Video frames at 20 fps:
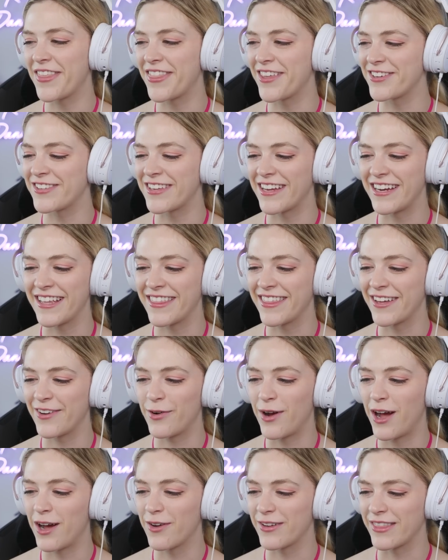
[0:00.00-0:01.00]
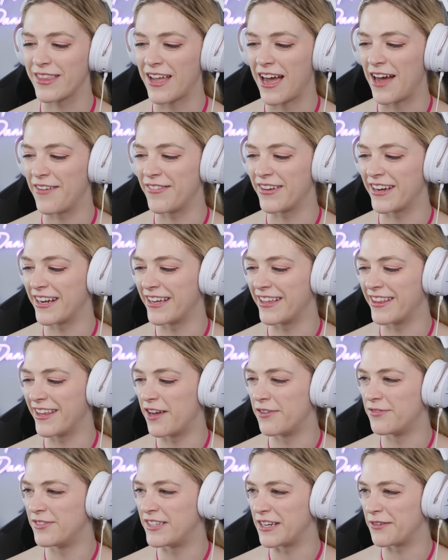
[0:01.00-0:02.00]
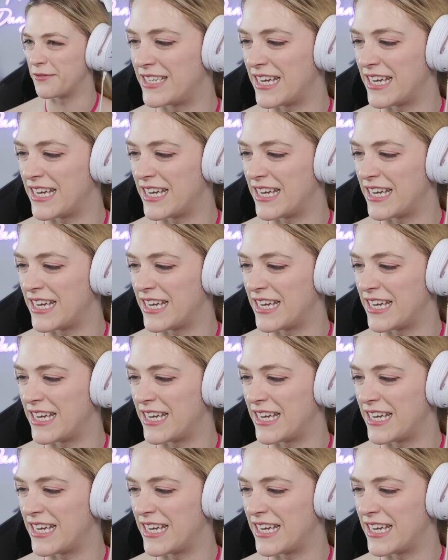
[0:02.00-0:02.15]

that there's anything wrong with not having a love day